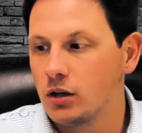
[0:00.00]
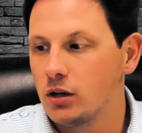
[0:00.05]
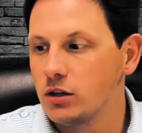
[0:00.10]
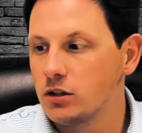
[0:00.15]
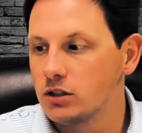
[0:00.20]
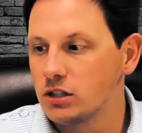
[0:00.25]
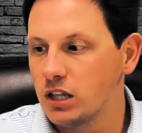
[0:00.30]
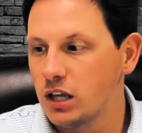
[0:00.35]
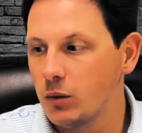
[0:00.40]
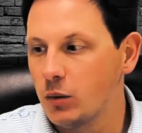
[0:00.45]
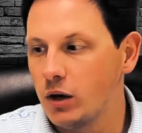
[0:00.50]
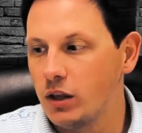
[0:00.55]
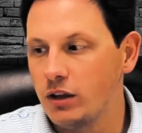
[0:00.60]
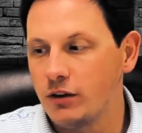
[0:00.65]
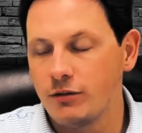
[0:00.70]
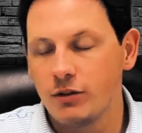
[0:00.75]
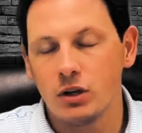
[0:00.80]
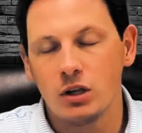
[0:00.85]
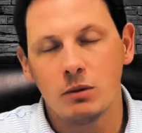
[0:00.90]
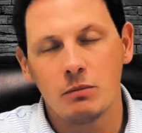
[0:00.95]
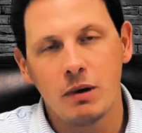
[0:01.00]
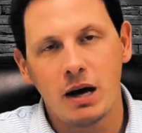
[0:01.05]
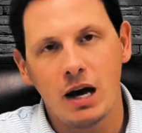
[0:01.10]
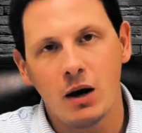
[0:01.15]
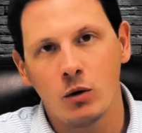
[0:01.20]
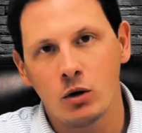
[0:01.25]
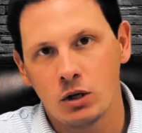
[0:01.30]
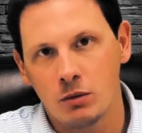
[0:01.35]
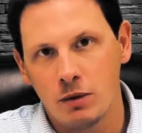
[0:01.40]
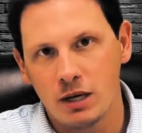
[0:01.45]
so that way they feel
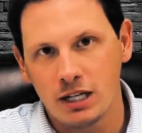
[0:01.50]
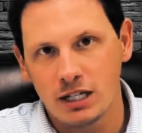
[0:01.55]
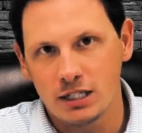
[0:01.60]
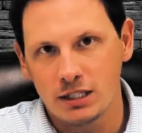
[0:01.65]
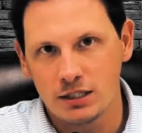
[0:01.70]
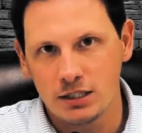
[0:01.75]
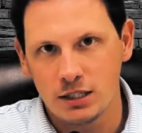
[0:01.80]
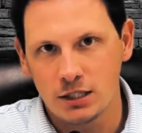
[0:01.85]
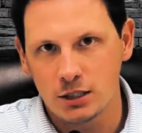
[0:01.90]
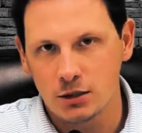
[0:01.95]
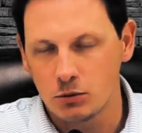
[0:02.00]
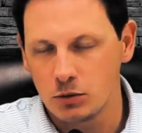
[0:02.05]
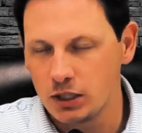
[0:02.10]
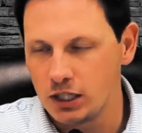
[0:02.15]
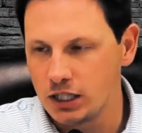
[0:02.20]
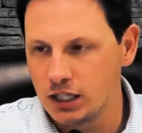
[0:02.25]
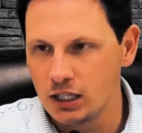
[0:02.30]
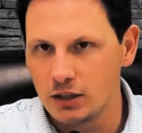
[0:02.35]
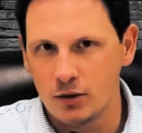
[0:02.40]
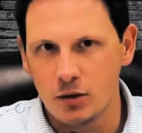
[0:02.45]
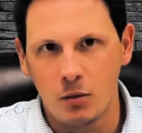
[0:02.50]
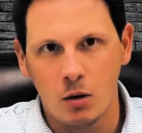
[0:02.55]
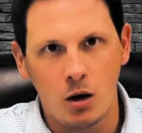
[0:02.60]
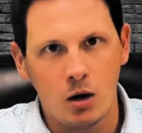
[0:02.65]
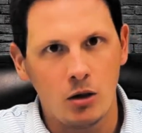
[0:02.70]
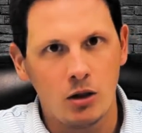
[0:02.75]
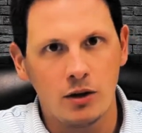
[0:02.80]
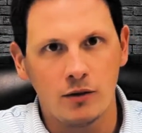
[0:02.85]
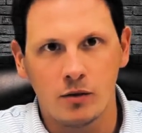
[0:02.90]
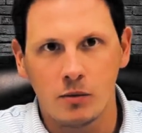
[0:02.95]
empowered to make a decision. We need to give them
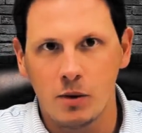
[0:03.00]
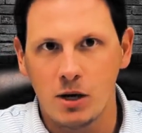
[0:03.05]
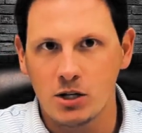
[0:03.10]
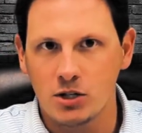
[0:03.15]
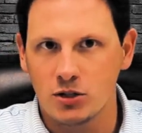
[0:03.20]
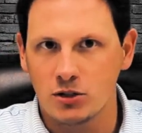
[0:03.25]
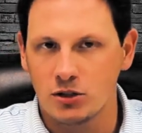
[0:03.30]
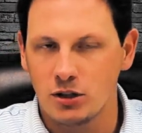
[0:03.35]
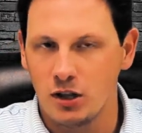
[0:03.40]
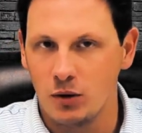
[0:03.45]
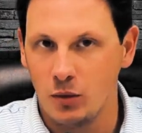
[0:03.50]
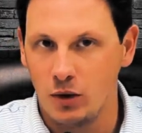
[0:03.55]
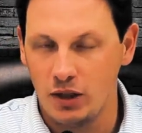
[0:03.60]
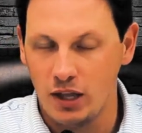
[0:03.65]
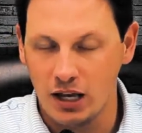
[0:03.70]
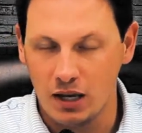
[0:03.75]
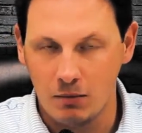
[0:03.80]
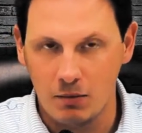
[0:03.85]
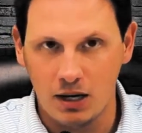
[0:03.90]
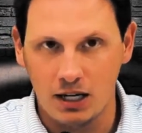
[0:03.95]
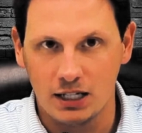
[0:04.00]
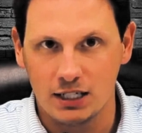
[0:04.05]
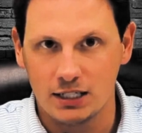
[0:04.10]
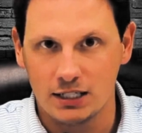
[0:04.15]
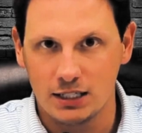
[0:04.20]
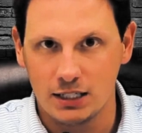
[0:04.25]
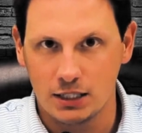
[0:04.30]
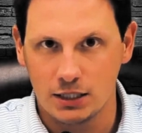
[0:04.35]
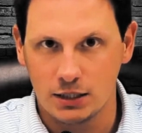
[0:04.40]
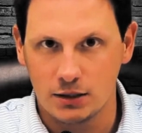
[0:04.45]
all the information so that way they can make a
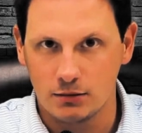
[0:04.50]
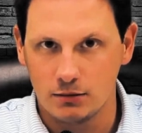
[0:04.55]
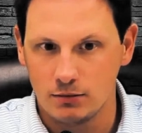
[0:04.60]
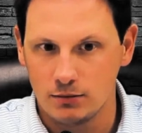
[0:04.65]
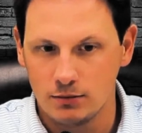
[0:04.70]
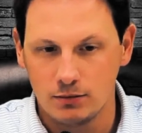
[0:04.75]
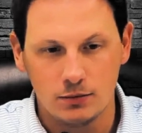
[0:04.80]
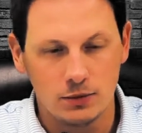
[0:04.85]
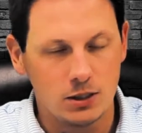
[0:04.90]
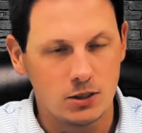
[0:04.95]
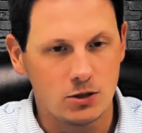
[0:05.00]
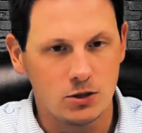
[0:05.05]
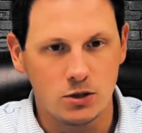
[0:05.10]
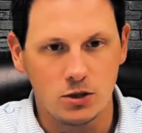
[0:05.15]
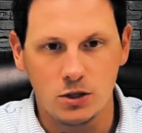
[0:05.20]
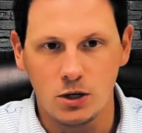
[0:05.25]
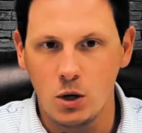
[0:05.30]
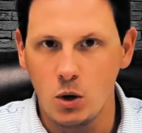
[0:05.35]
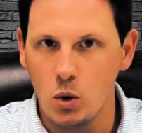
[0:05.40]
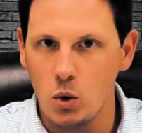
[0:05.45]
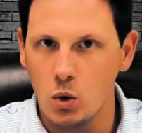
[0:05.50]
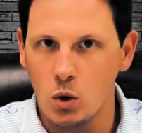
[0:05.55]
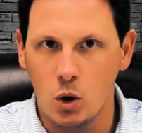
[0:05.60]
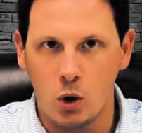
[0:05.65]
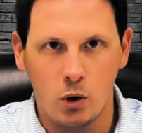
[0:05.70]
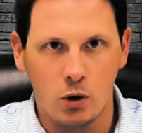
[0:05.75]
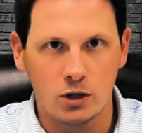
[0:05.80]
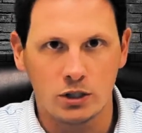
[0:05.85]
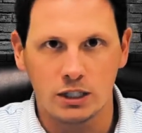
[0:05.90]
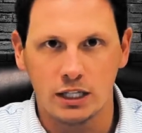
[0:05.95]
decision. There's no
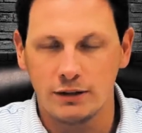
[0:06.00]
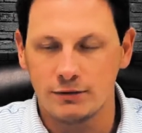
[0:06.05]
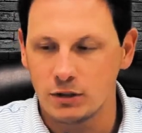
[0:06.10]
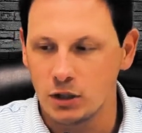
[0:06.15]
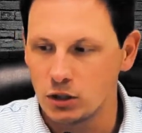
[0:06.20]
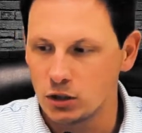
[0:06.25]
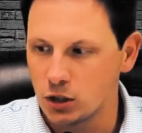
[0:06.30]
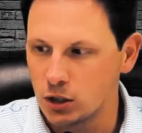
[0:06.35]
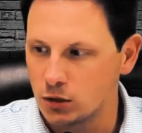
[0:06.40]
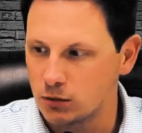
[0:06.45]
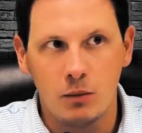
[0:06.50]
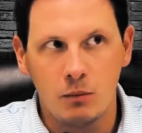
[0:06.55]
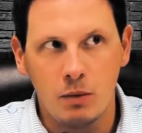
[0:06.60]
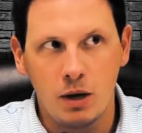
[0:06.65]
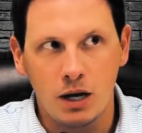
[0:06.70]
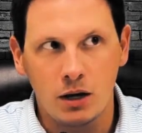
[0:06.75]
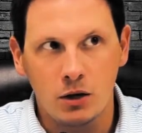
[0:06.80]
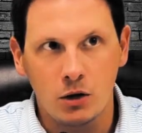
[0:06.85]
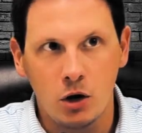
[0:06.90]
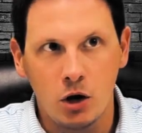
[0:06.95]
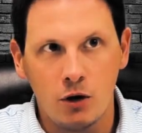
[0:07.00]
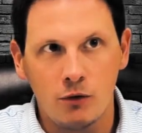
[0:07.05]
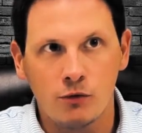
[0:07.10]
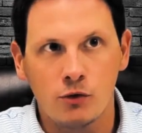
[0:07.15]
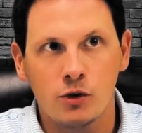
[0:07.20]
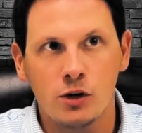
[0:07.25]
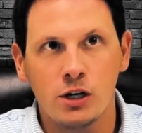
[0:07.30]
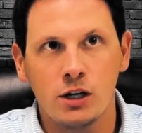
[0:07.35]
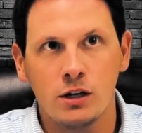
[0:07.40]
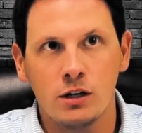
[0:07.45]
cards left unturned. By
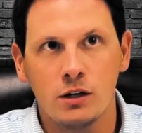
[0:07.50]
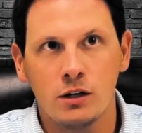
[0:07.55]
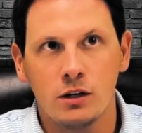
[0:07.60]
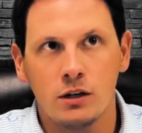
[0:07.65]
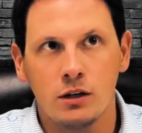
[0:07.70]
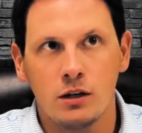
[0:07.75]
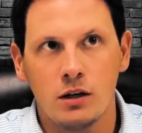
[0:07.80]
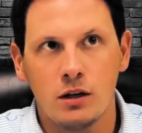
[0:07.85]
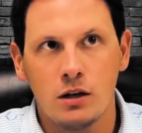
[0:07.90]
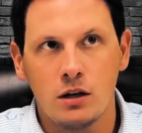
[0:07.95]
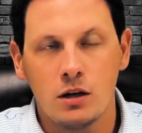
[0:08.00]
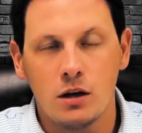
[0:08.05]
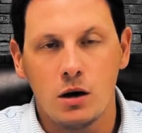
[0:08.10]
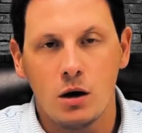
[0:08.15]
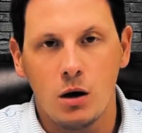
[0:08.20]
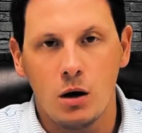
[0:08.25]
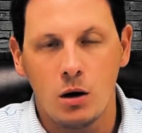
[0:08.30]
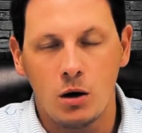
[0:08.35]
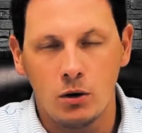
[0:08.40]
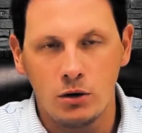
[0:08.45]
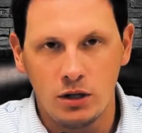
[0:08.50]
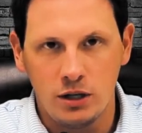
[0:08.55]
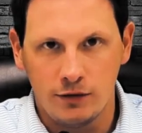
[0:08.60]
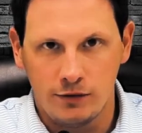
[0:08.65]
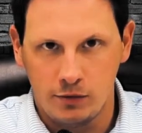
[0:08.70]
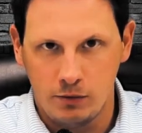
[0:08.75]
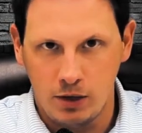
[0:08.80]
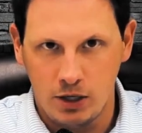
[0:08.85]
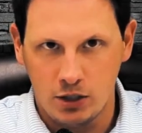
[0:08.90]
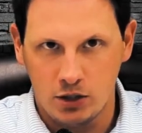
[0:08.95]
covering all the
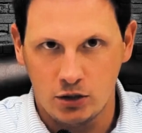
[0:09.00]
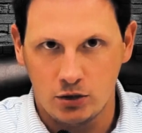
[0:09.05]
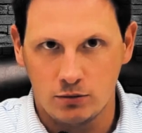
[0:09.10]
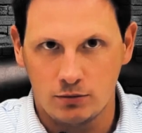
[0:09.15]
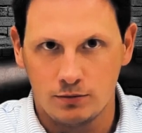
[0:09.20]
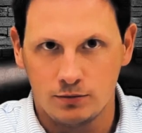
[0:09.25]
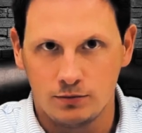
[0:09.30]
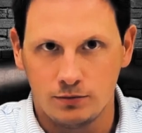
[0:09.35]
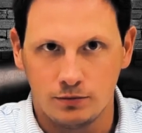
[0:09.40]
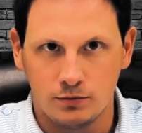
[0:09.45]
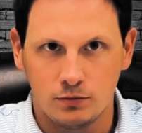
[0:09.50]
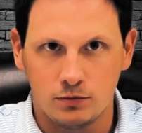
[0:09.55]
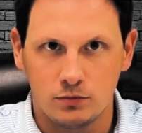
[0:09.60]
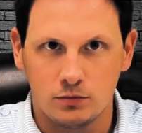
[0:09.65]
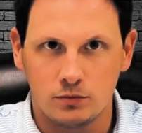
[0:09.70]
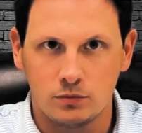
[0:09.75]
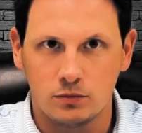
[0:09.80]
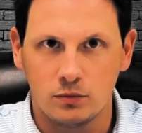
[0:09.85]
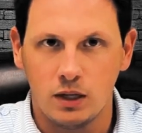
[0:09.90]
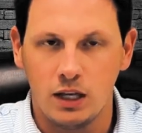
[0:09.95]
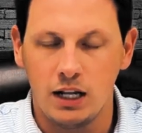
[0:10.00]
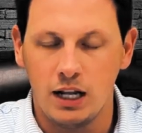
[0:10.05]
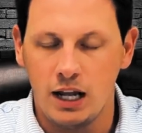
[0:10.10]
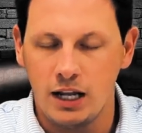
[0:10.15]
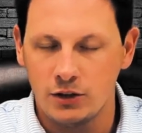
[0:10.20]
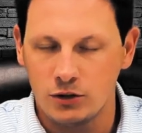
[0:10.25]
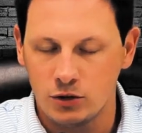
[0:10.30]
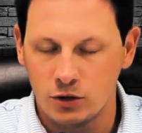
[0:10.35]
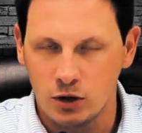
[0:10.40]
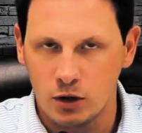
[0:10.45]
information and
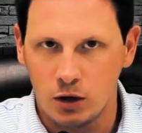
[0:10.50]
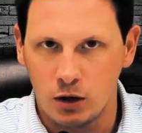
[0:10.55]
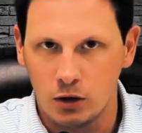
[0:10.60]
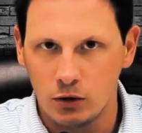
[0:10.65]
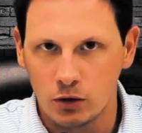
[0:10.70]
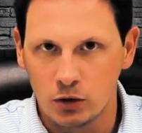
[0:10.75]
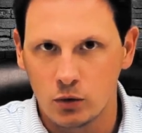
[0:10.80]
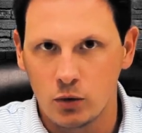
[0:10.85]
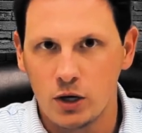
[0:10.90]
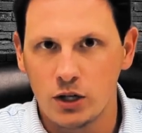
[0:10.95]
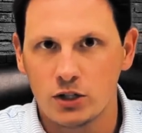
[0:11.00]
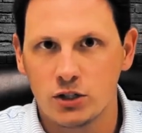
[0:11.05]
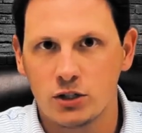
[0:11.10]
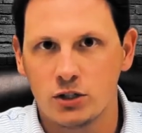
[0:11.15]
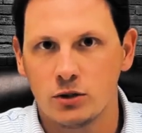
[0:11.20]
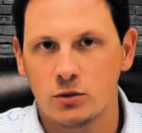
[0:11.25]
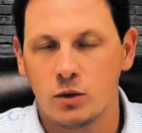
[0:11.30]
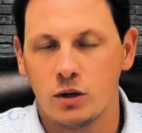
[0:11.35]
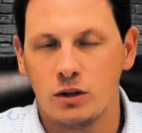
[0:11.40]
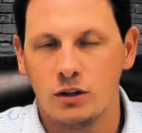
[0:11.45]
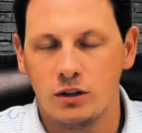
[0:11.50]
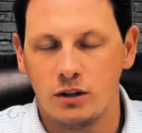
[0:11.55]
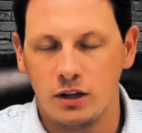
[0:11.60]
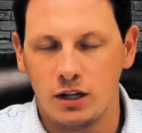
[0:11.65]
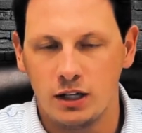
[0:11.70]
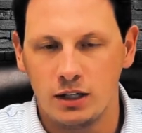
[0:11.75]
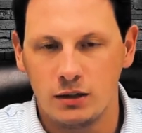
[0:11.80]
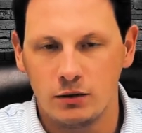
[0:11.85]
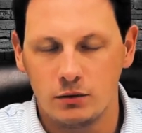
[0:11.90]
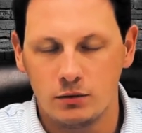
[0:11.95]
answering all their questions, whether
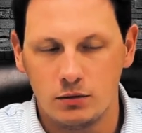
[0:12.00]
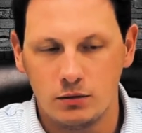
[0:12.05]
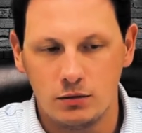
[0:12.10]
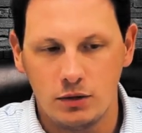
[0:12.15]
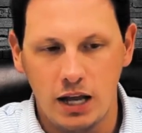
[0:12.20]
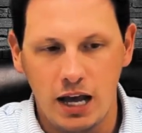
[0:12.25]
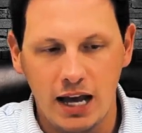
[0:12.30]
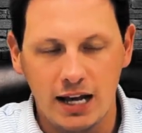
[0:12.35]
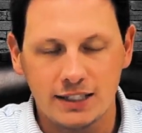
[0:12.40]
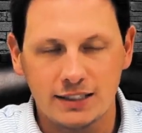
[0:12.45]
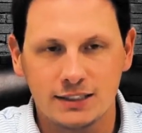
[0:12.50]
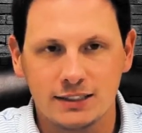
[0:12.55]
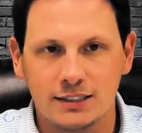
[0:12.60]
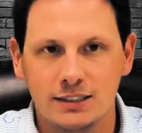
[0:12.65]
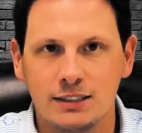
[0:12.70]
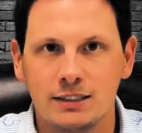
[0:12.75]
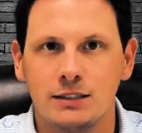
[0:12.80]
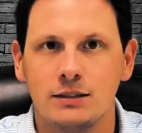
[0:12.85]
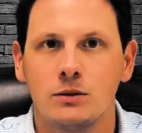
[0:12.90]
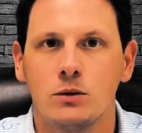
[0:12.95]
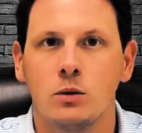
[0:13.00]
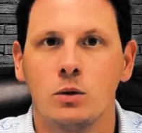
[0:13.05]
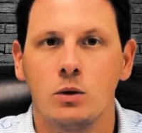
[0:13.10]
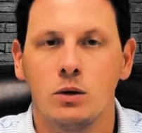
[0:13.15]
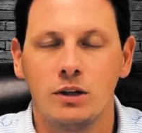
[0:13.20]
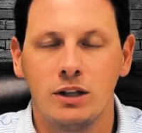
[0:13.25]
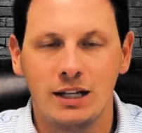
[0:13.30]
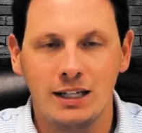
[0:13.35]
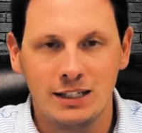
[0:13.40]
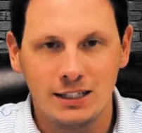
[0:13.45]
they asked it or
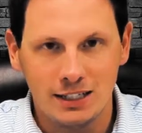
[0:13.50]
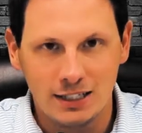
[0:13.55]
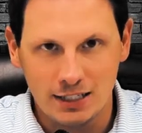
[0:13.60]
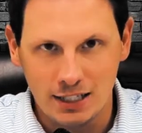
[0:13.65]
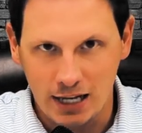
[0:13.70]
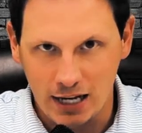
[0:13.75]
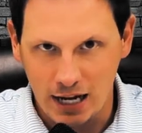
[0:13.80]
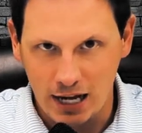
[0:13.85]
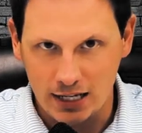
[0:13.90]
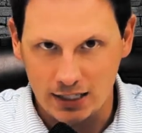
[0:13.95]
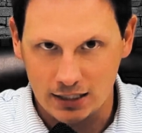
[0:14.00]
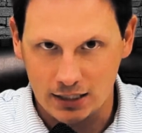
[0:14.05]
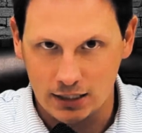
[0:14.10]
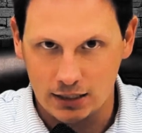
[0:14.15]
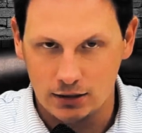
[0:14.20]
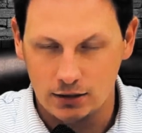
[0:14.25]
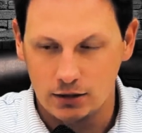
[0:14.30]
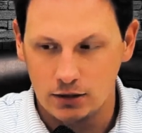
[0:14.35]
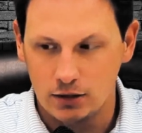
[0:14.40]
they did not ask it,